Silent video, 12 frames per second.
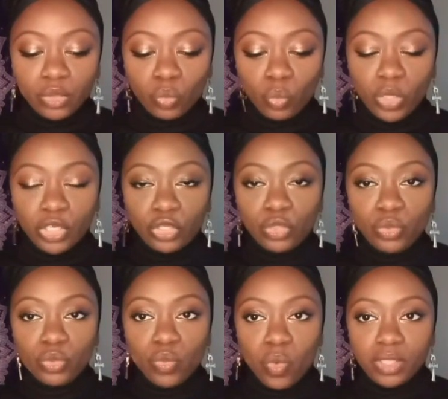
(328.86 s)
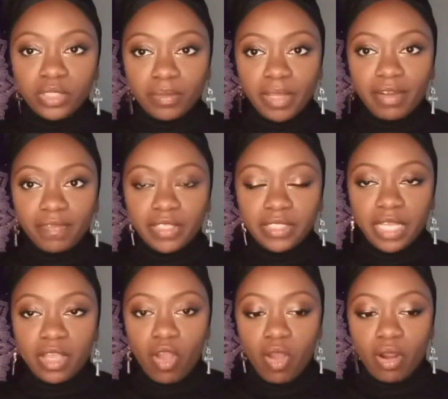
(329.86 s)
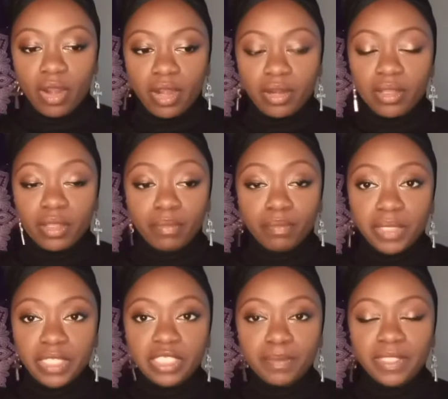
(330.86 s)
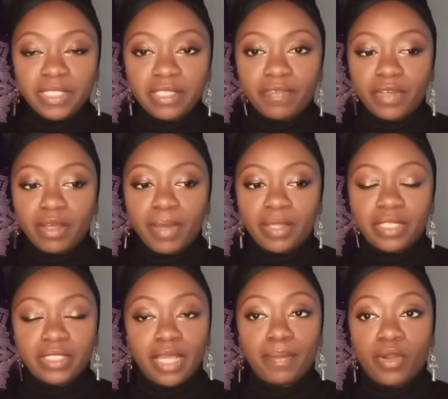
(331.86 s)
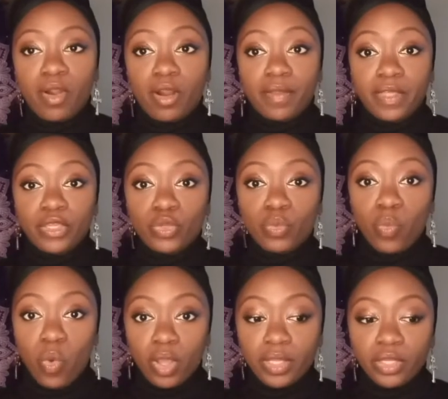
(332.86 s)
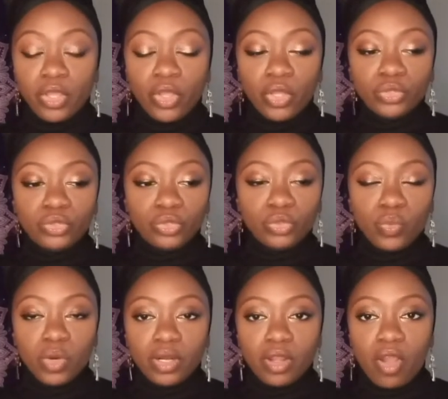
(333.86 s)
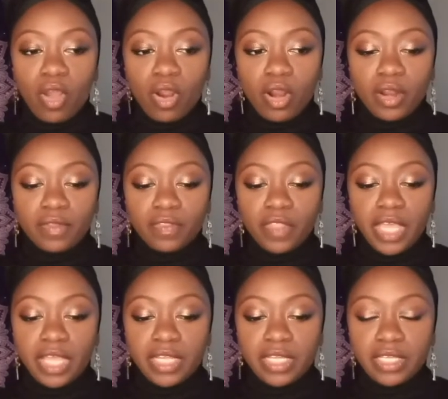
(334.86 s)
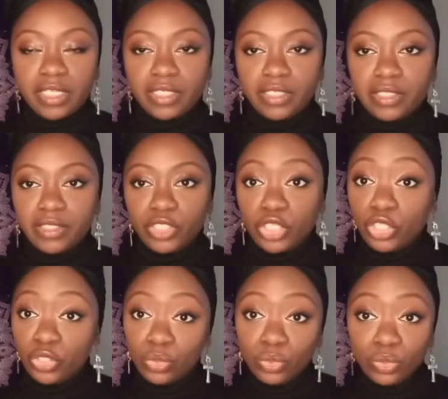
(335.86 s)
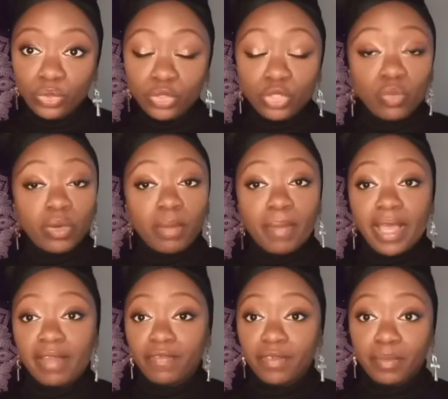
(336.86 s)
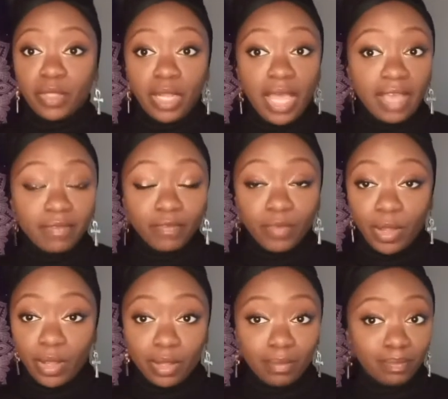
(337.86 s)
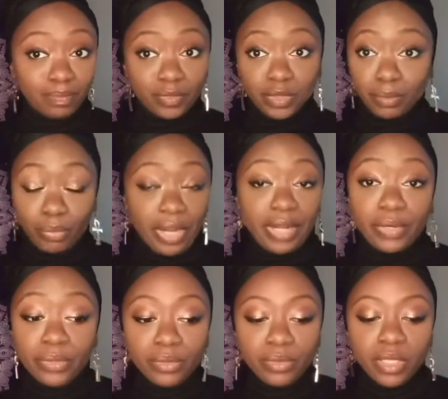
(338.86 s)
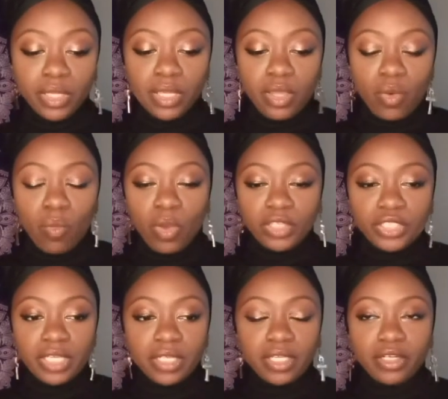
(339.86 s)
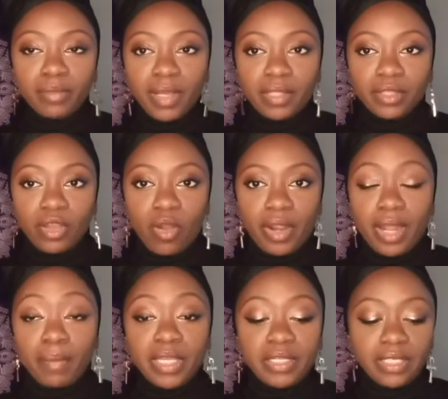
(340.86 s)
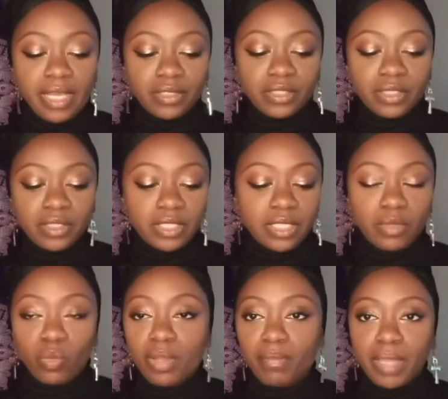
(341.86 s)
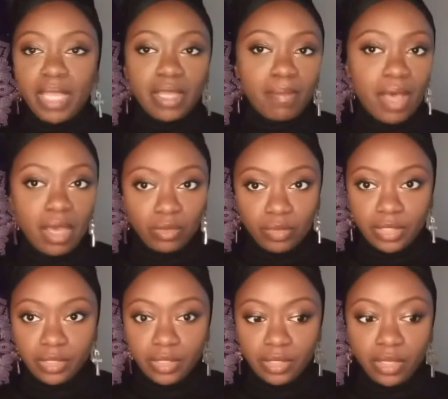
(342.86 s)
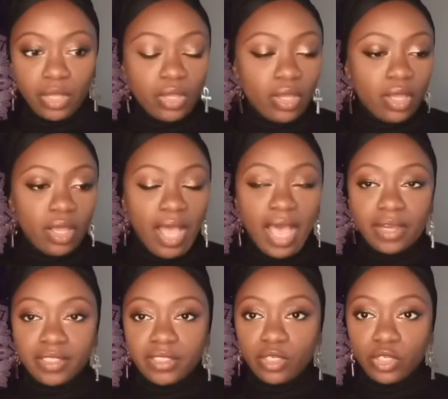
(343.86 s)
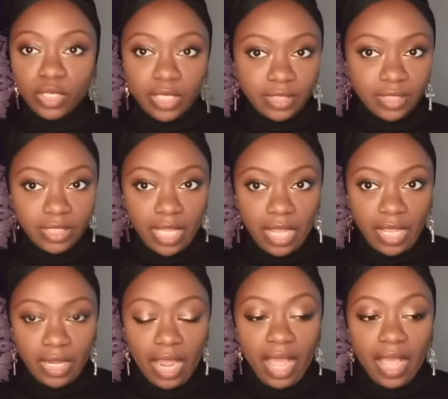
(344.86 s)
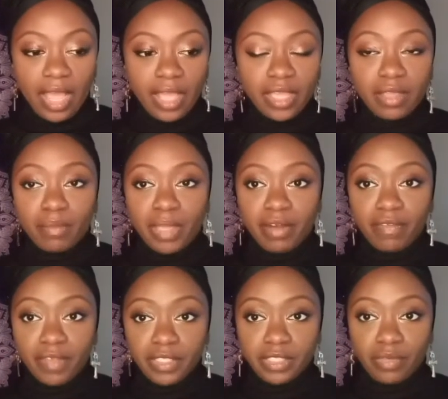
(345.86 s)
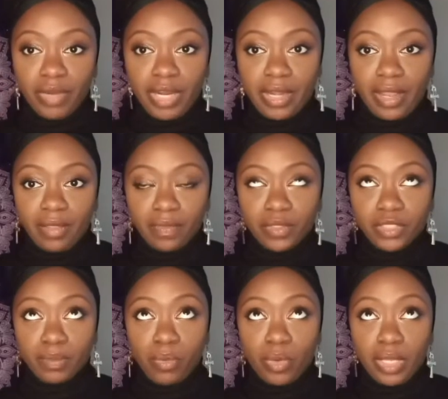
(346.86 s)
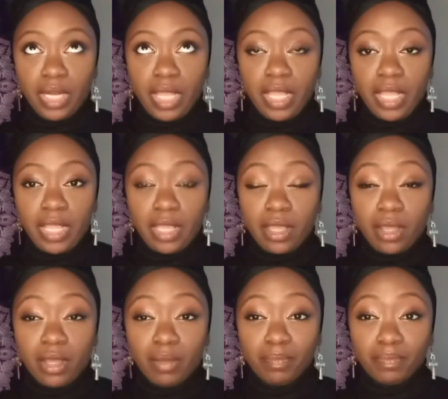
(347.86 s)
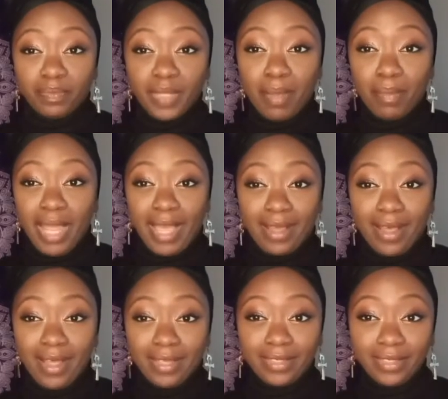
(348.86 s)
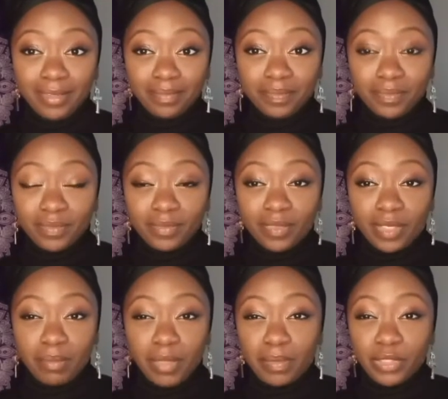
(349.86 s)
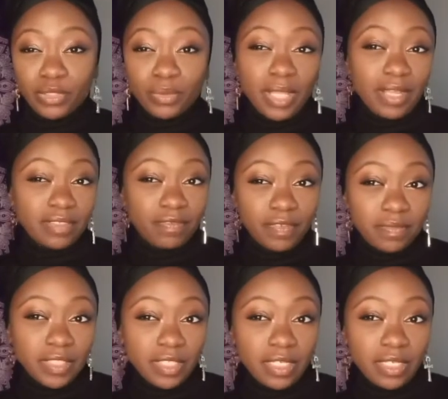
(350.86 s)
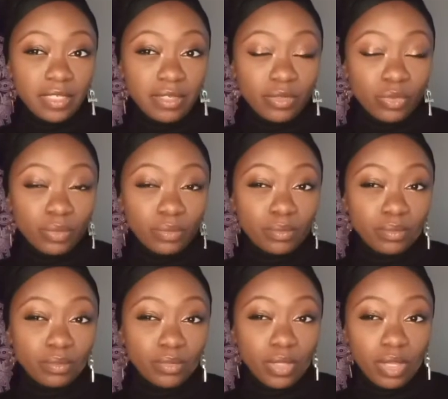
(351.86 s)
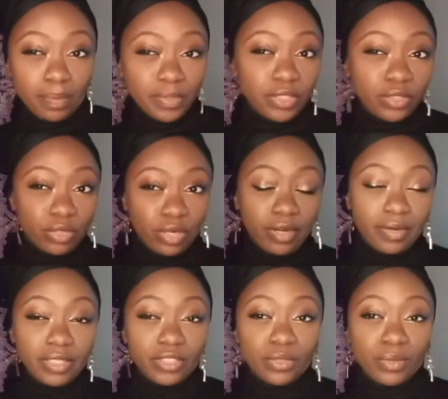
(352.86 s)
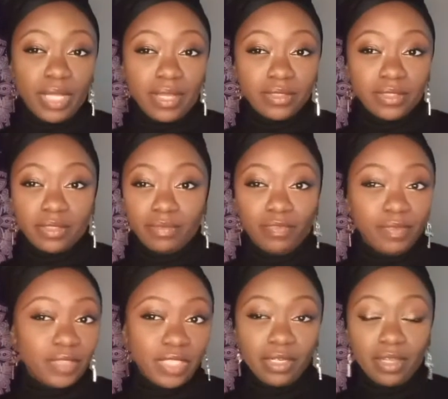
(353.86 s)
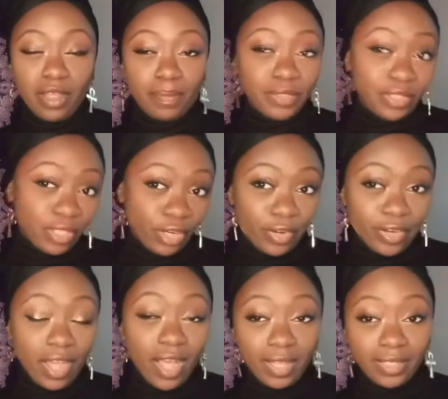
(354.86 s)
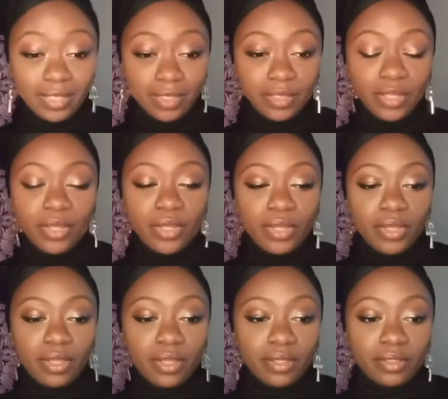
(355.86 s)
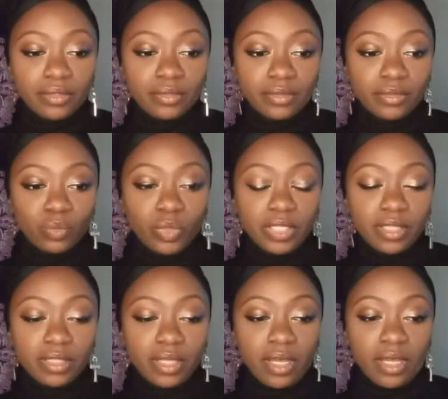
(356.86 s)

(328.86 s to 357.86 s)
When you want to manifest a car, be specific about the type of car that you want. Do you want a car that is used? Do you want to buy it from the lot, brand new? Once you get clear about the car, and I mean down to the T, what make and model is it? How does it look inside? I am manifesting right now at this point a black Honda, maybe a 2015 up until current, 2015 up until current Honda with